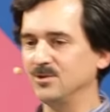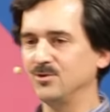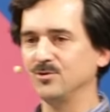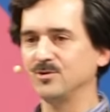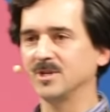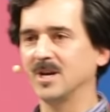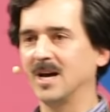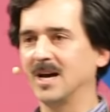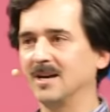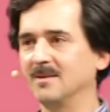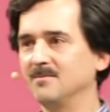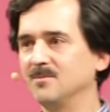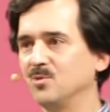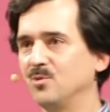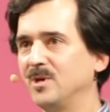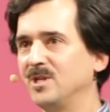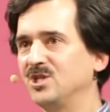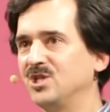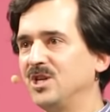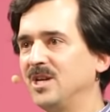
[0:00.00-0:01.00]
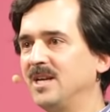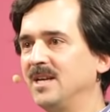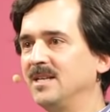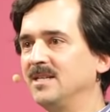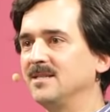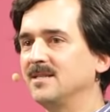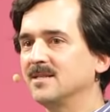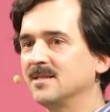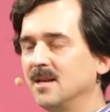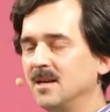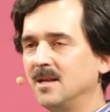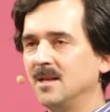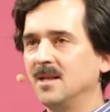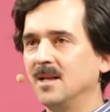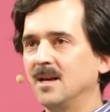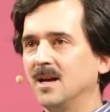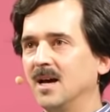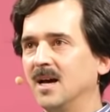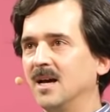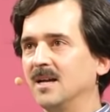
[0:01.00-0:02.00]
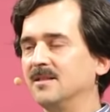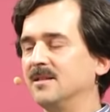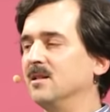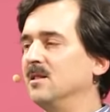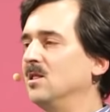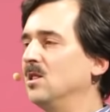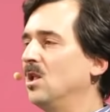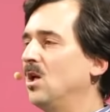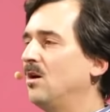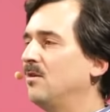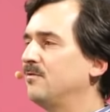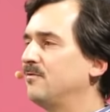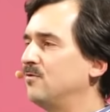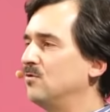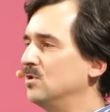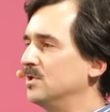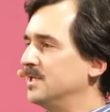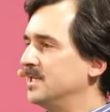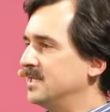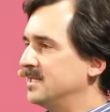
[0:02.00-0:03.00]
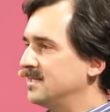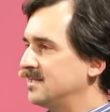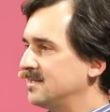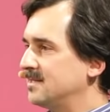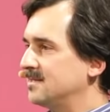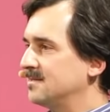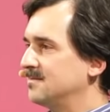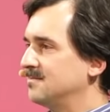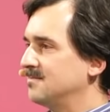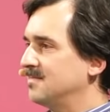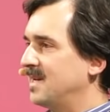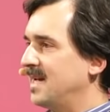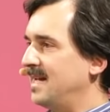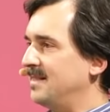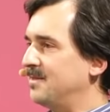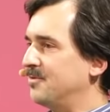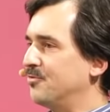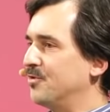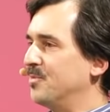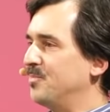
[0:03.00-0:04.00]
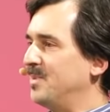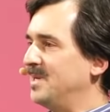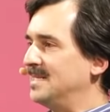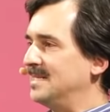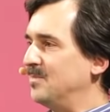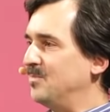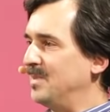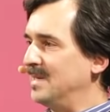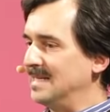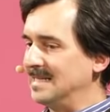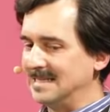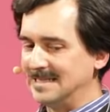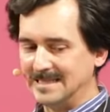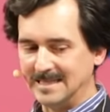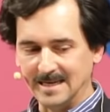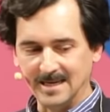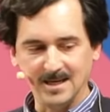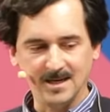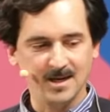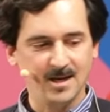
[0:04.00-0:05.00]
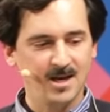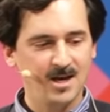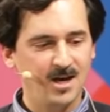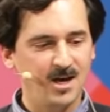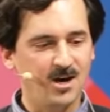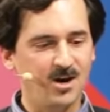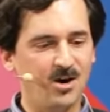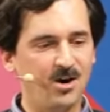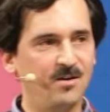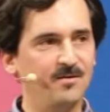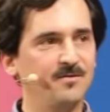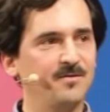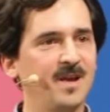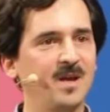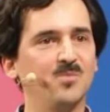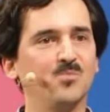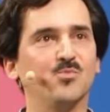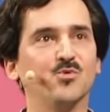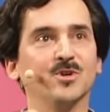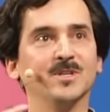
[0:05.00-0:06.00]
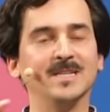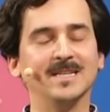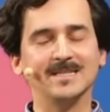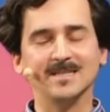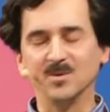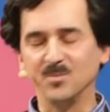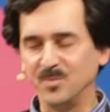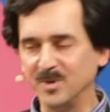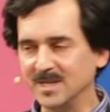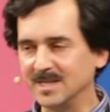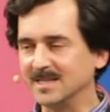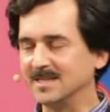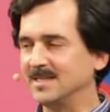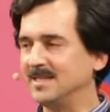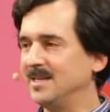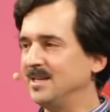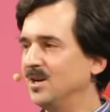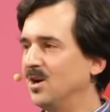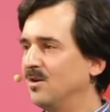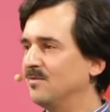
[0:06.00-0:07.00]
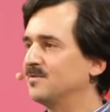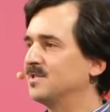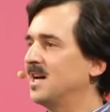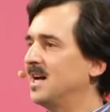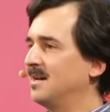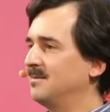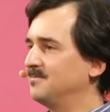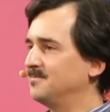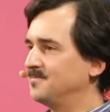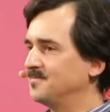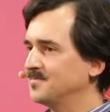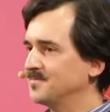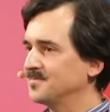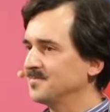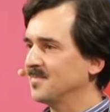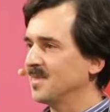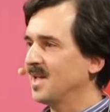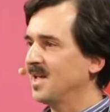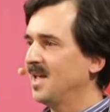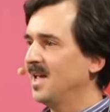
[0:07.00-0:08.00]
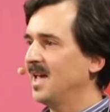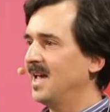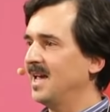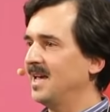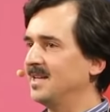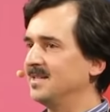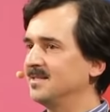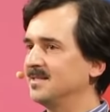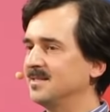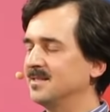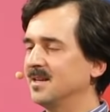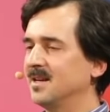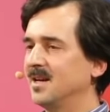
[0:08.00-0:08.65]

to time, which is the lawfulness and the repeatability of and predictability of time. And